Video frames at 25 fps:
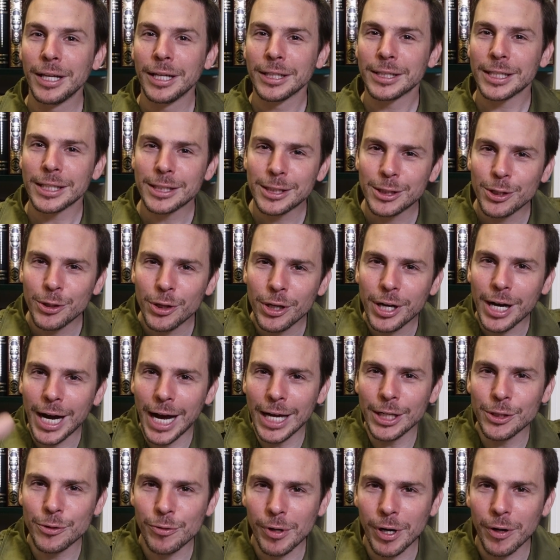He says, to the
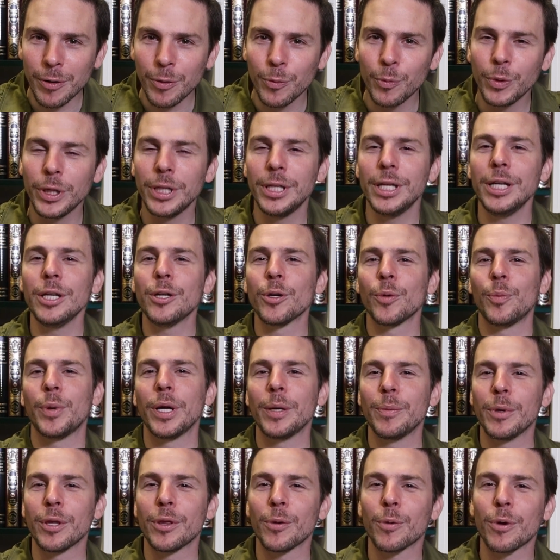contrary, we need your
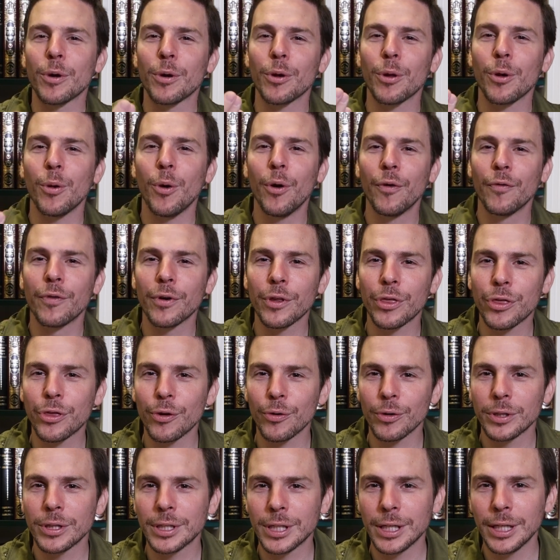baby. There were over
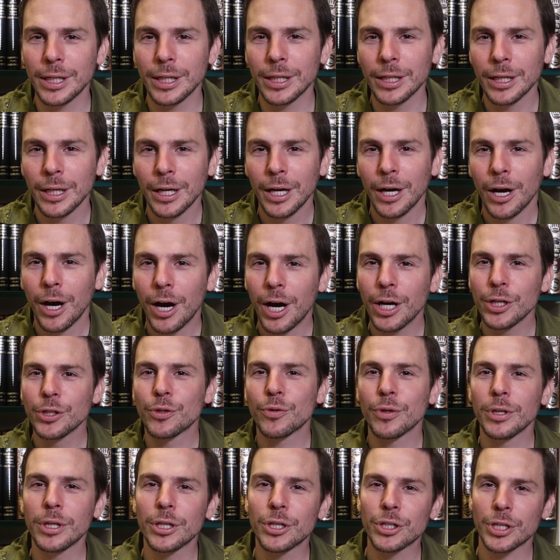1,300
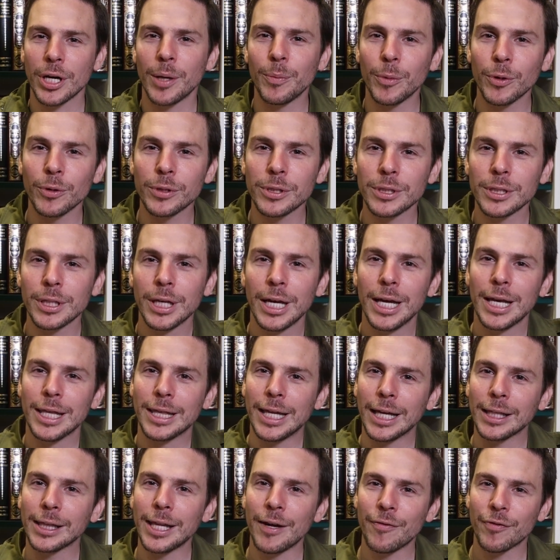neshamos
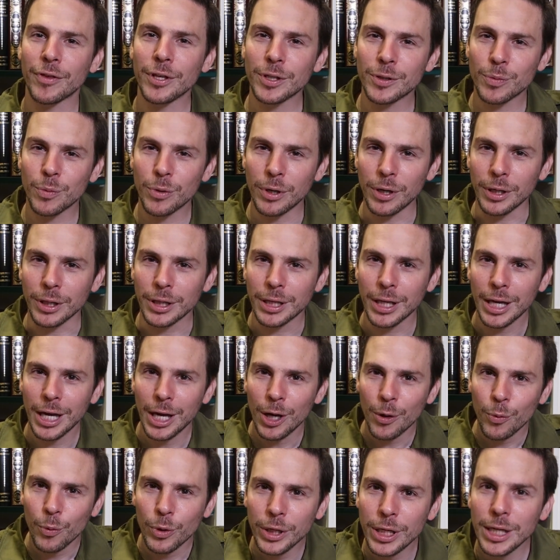that left this world.
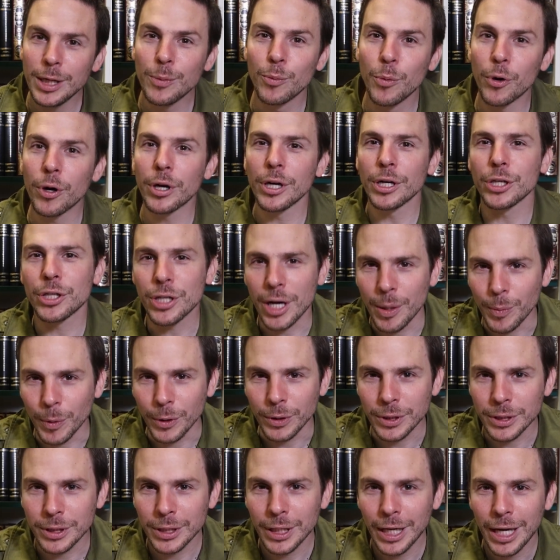We need more
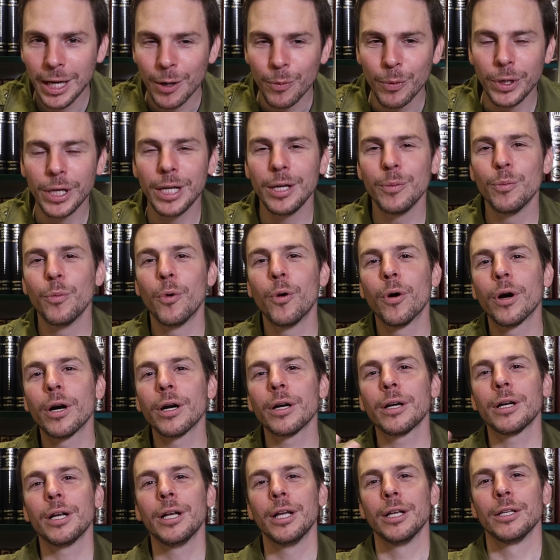neshamos. We need
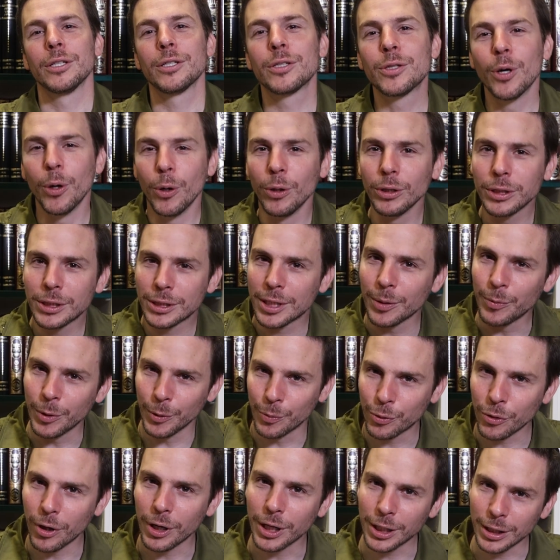more souls to be
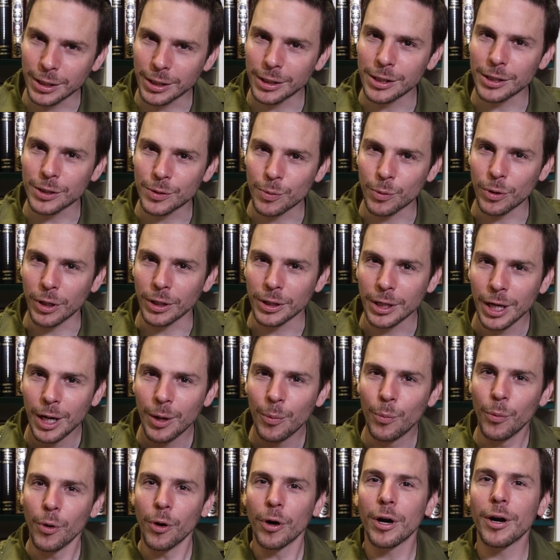brought into this world.
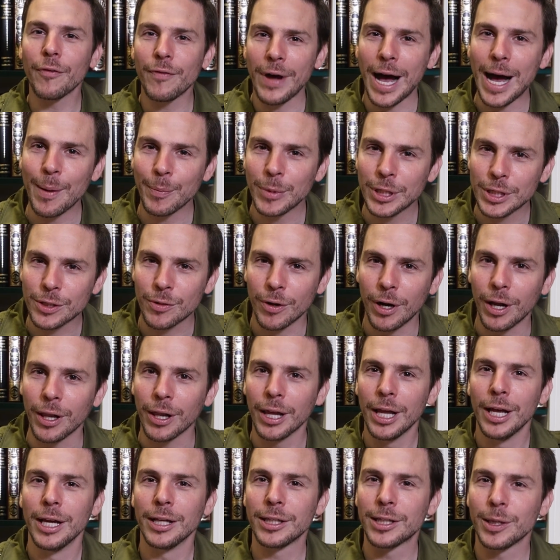More of Am
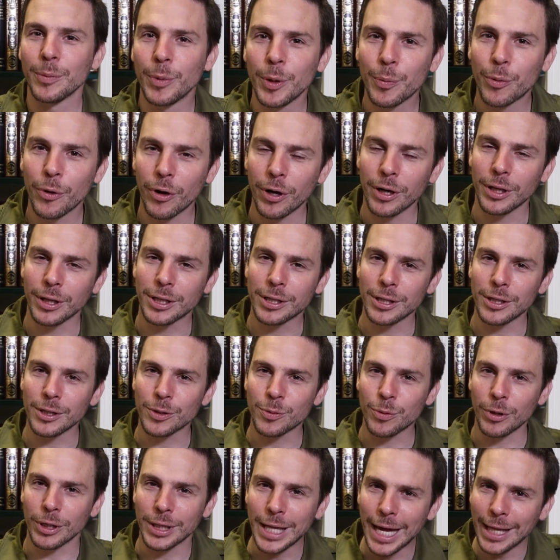Yisrael to be brought into this world.